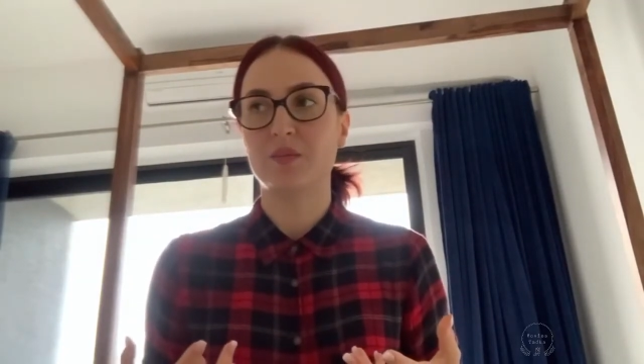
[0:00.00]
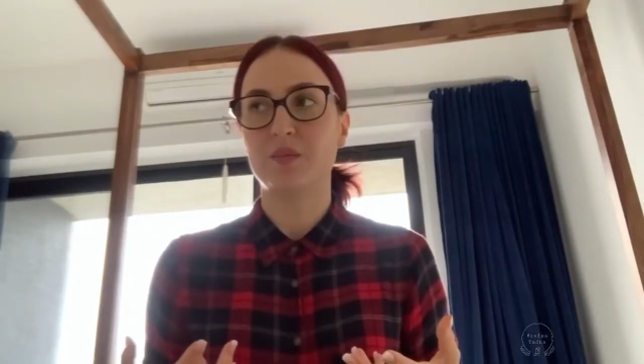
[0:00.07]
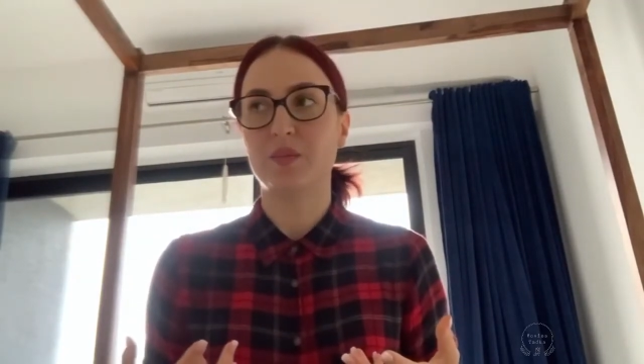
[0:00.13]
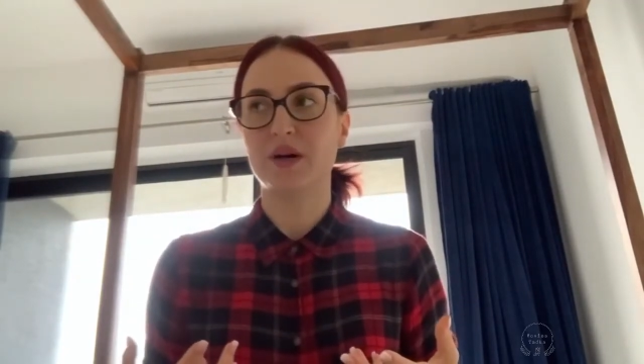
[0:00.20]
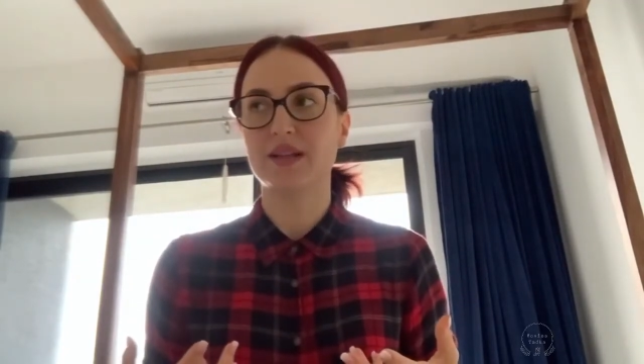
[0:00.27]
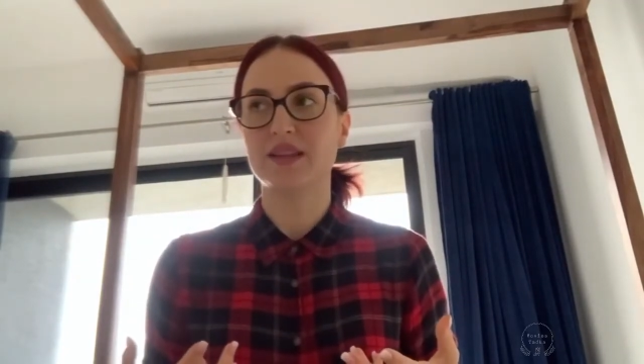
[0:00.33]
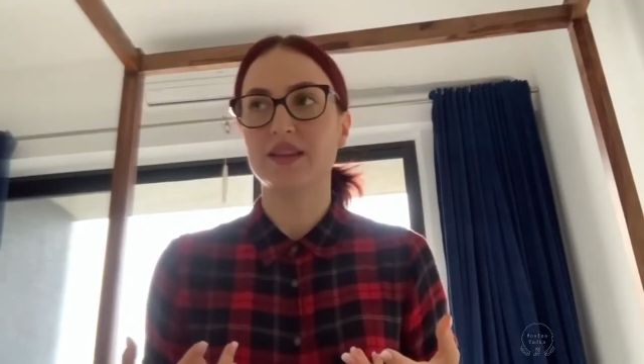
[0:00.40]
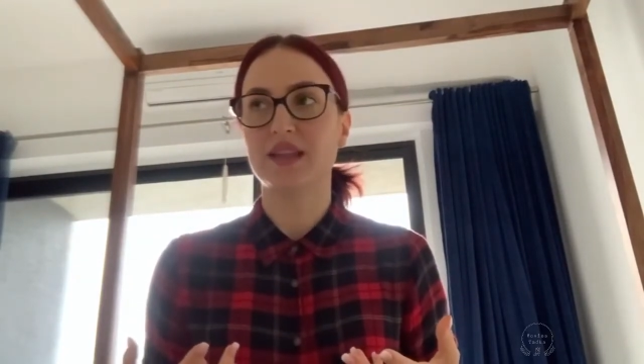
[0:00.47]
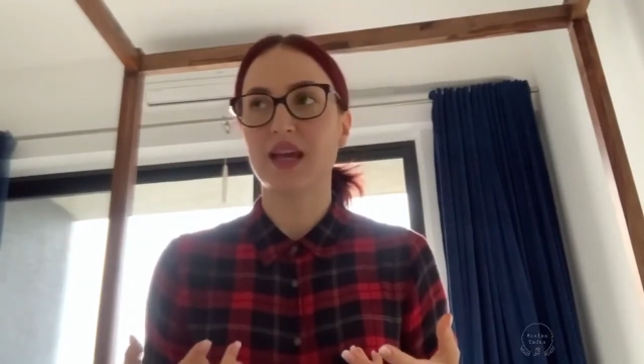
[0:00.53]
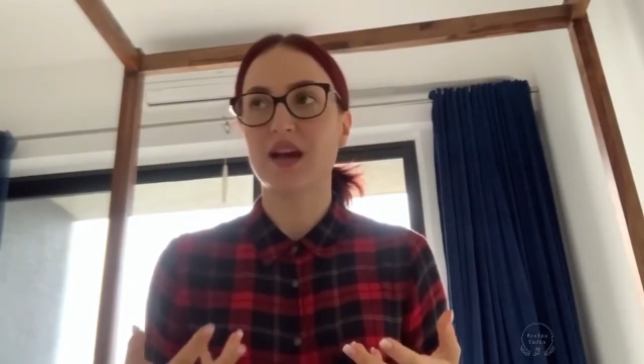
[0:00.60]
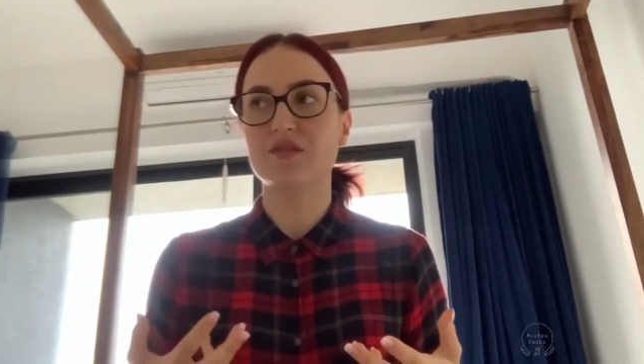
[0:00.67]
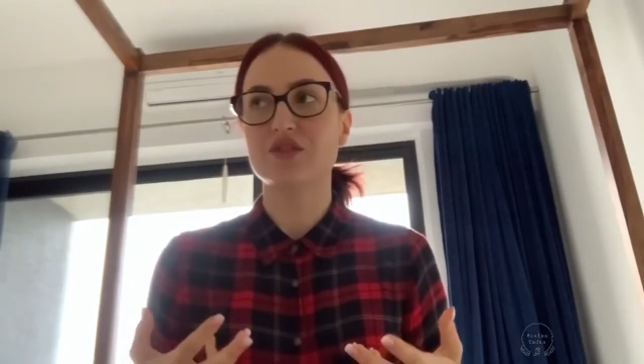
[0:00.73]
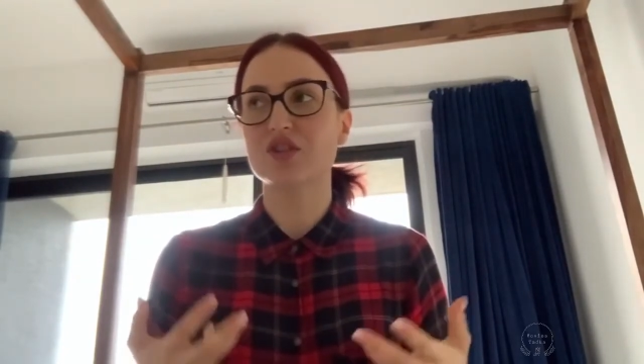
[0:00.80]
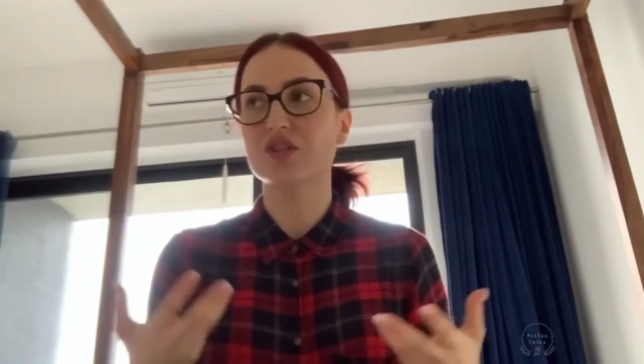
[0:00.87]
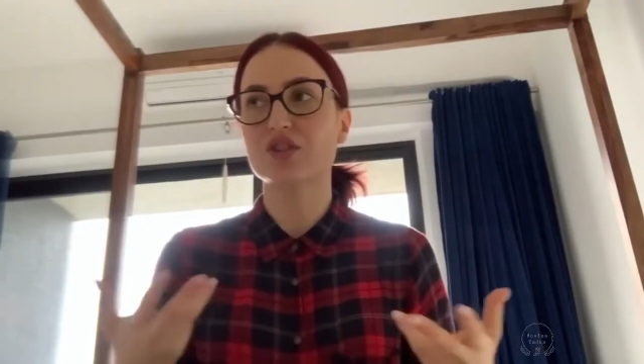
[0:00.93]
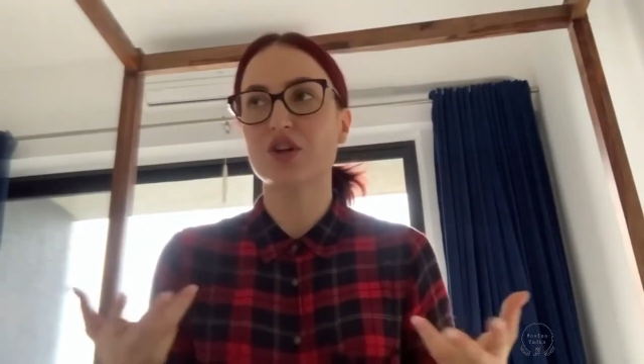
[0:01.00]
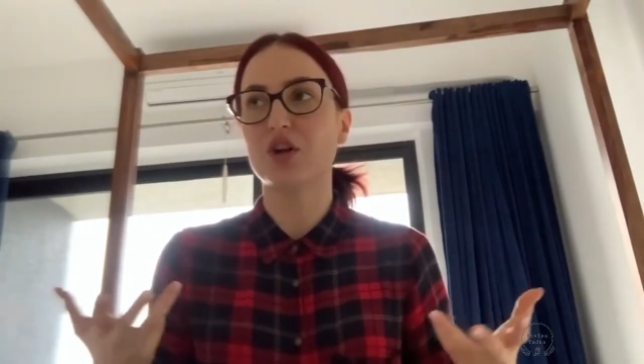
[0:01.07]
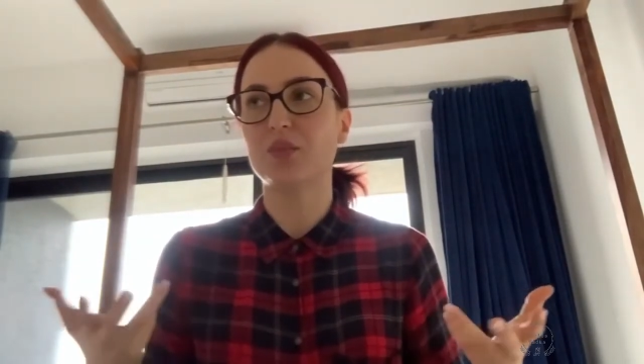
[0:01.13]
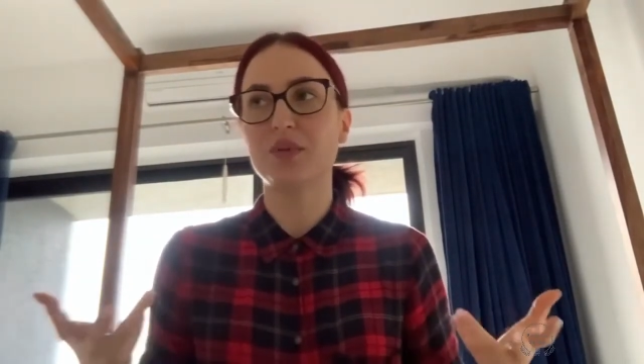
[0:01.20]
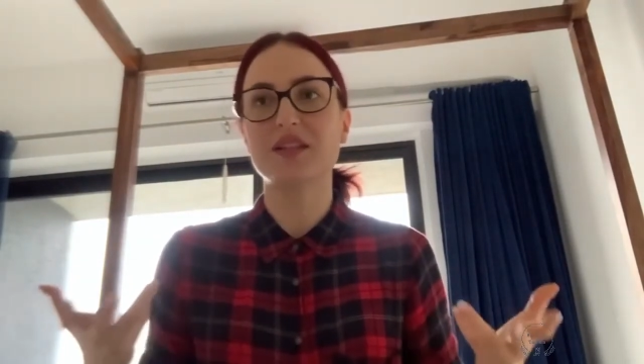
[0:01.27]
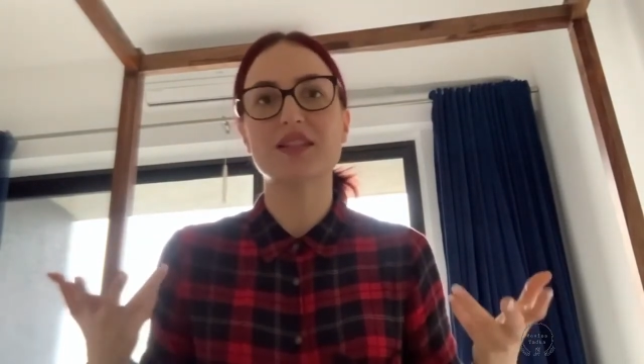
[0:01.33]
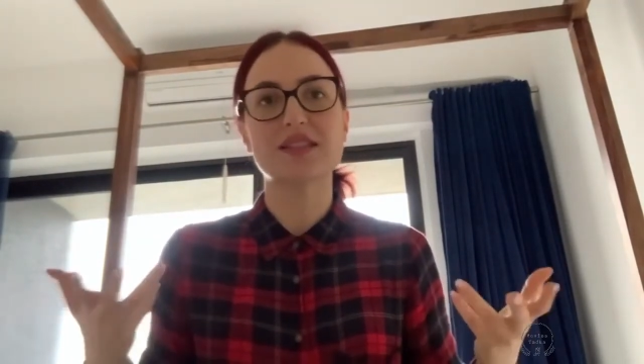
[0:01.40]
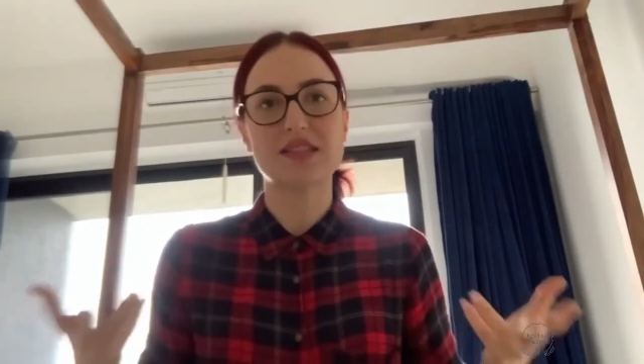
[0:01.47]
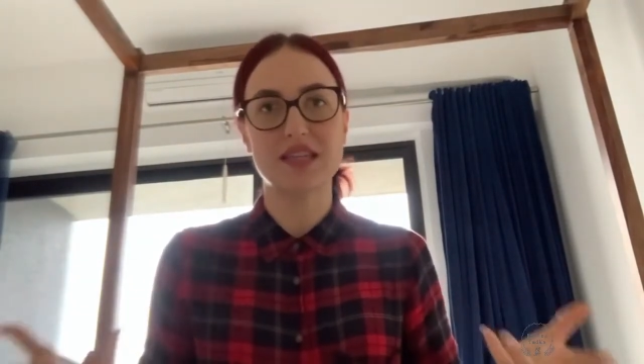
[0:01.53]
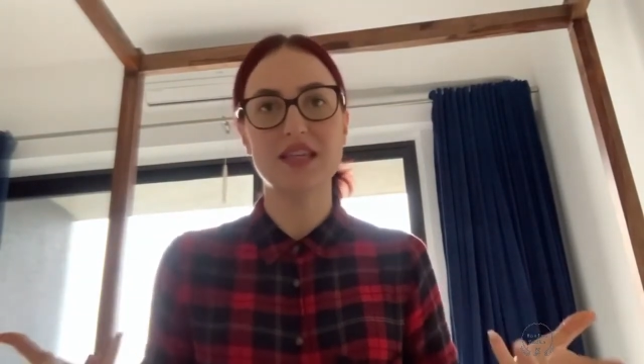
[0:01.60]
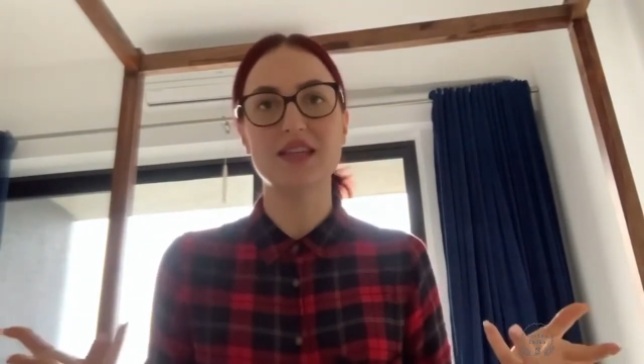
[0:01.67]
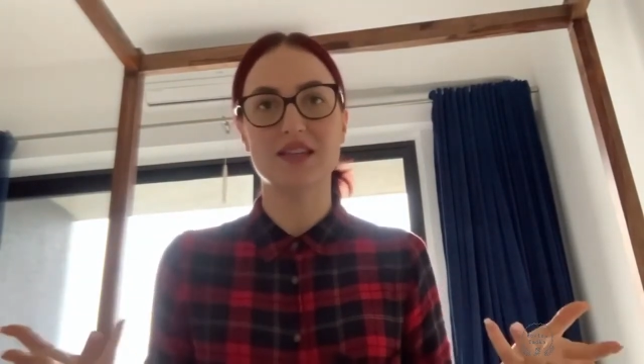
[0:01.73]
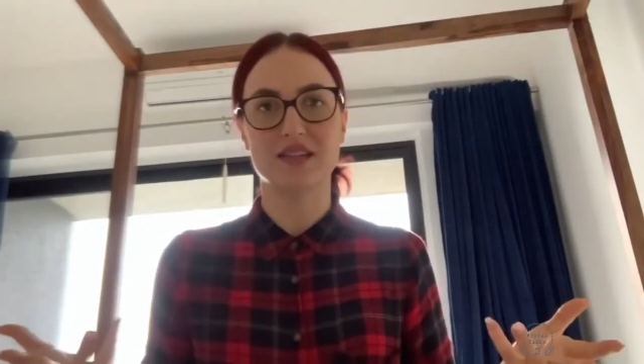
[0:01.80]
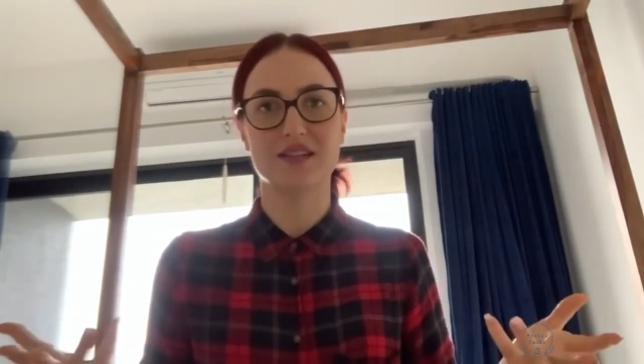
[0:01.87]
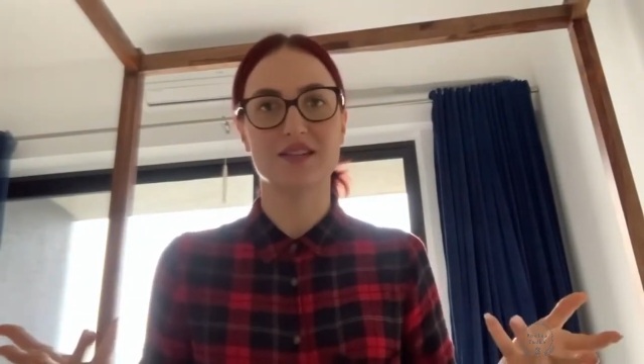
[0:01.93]
but they have just not been
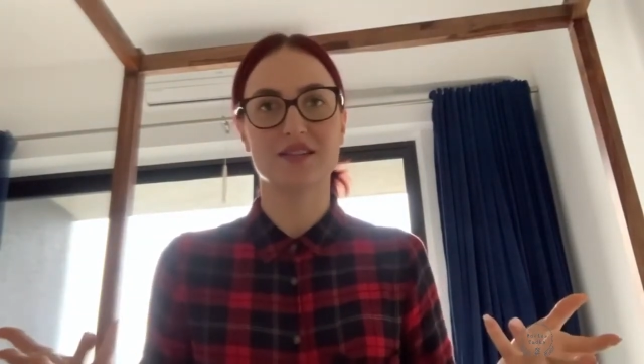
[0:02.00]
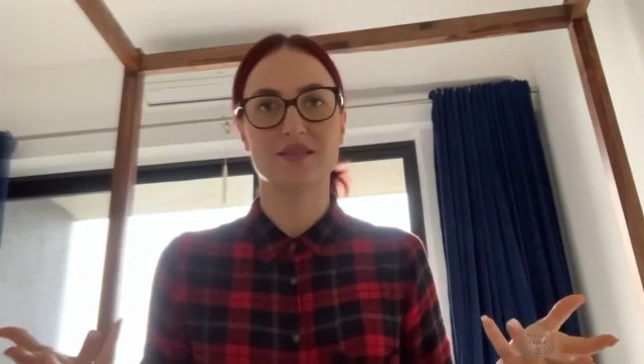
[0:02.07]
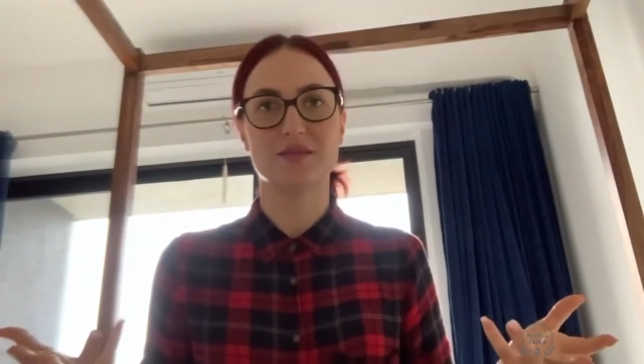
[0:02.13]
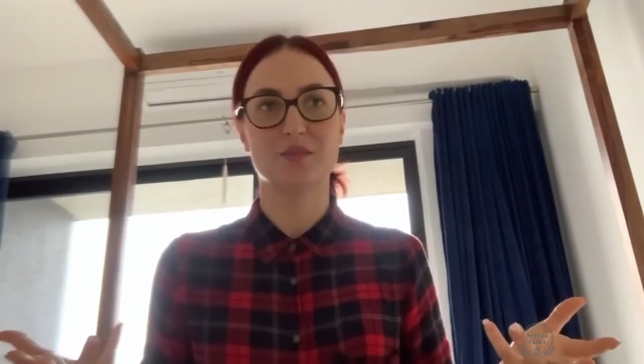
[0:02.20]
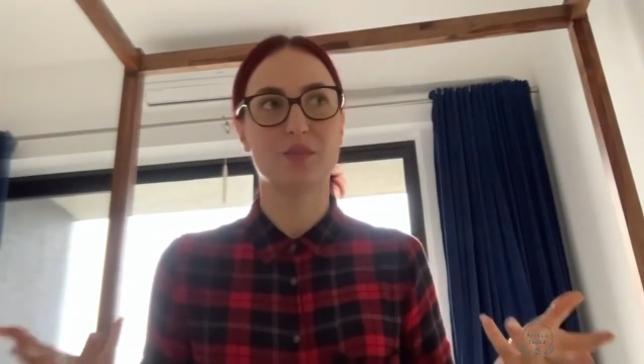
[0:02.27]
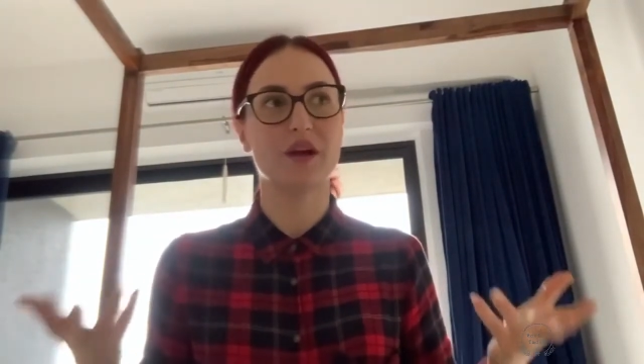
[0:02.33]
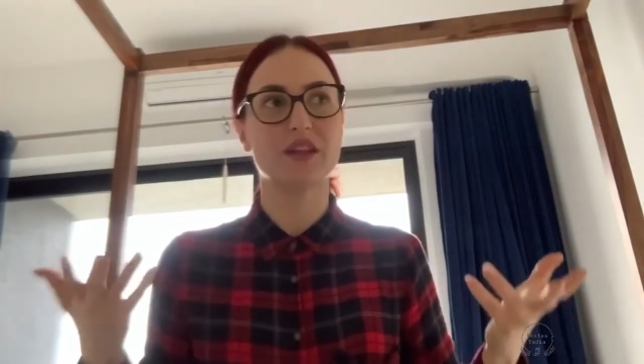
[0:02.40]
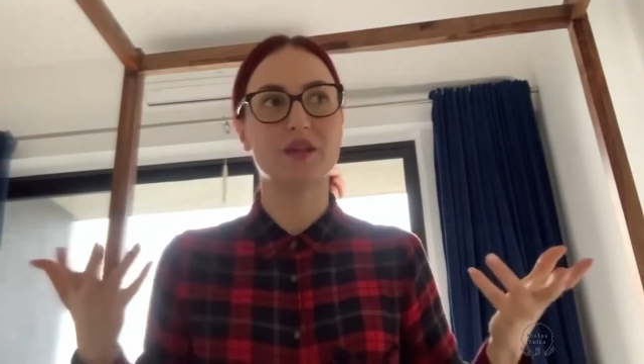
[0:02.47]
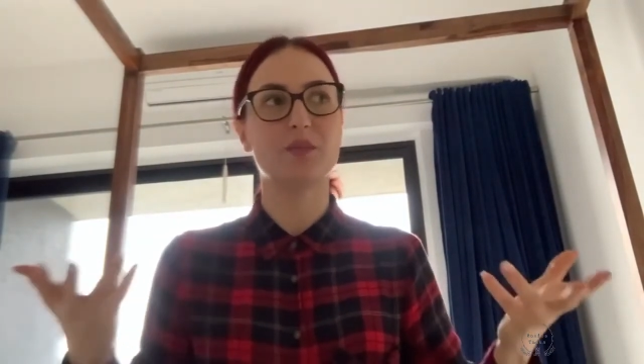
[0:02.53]
seen by the